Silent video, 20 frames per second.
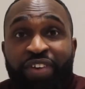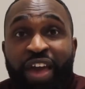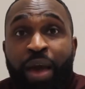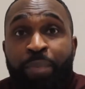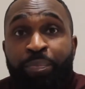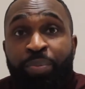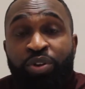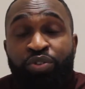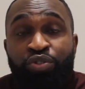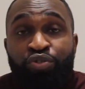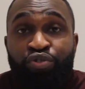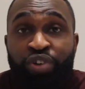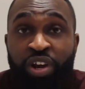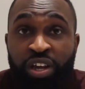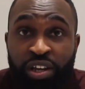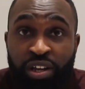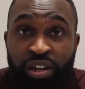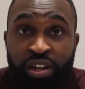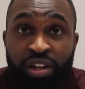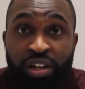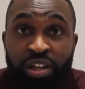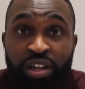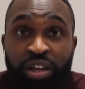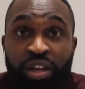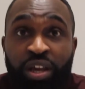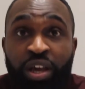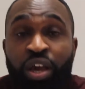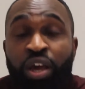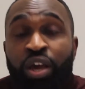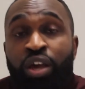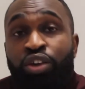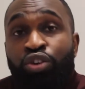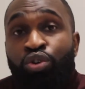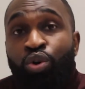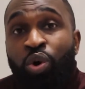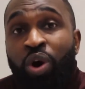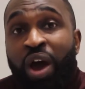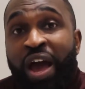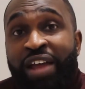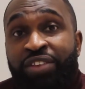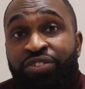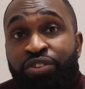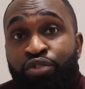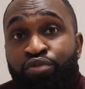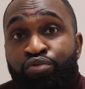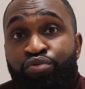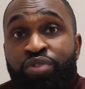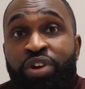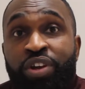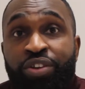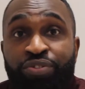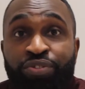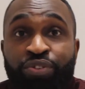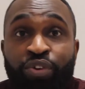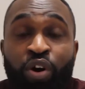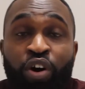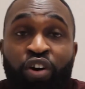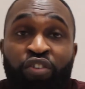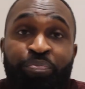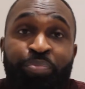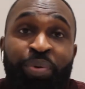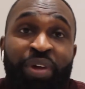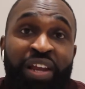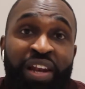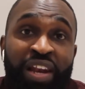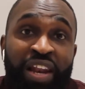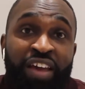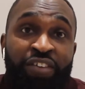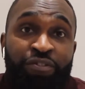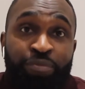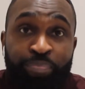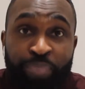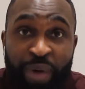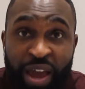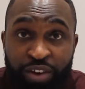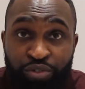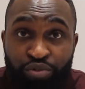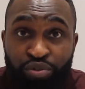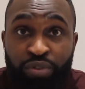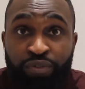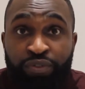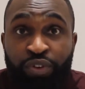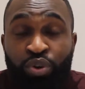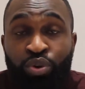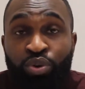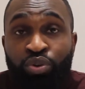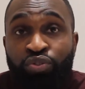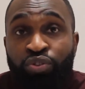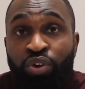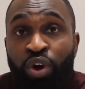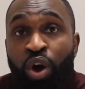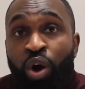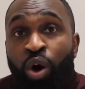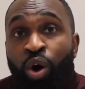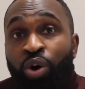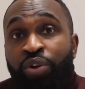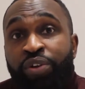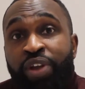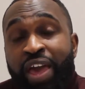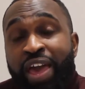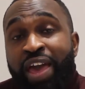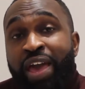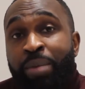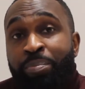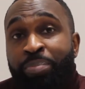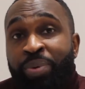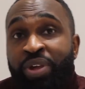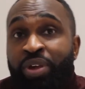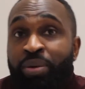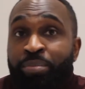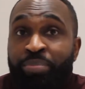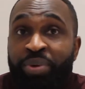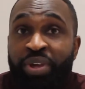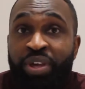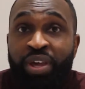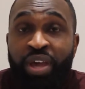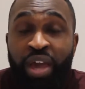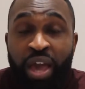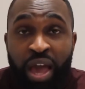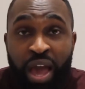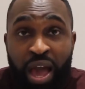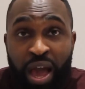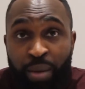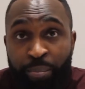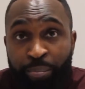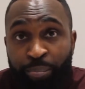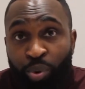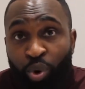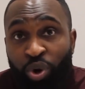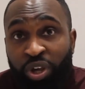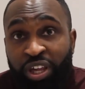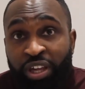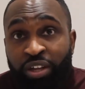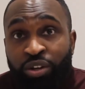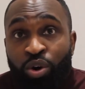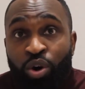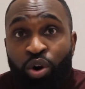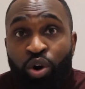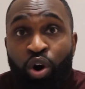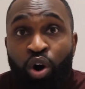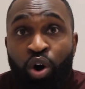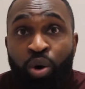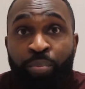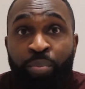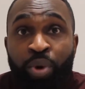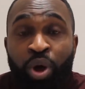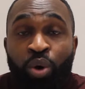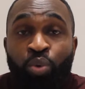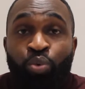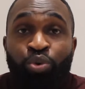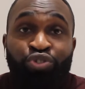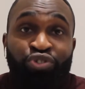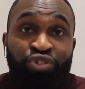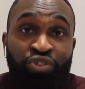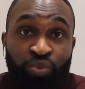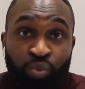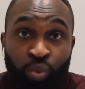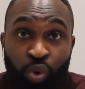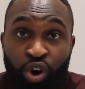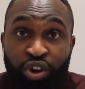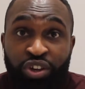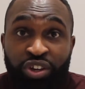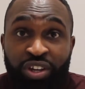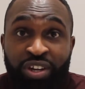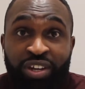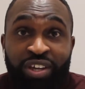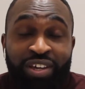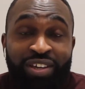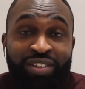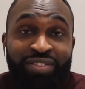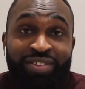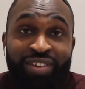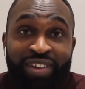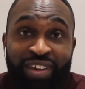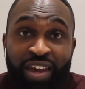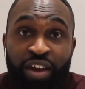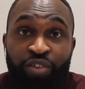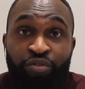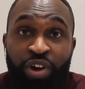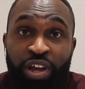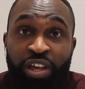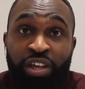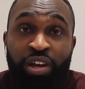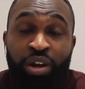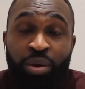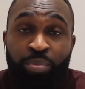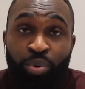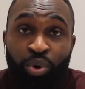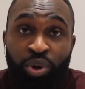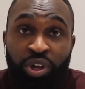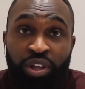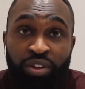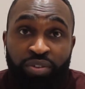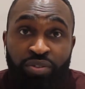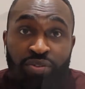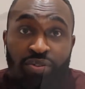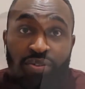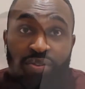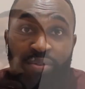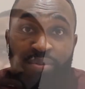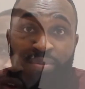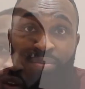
happens regularly, you're at a risk of being left bad reviews on Airbnb and Booking.com, which is what you need to get regular bookings.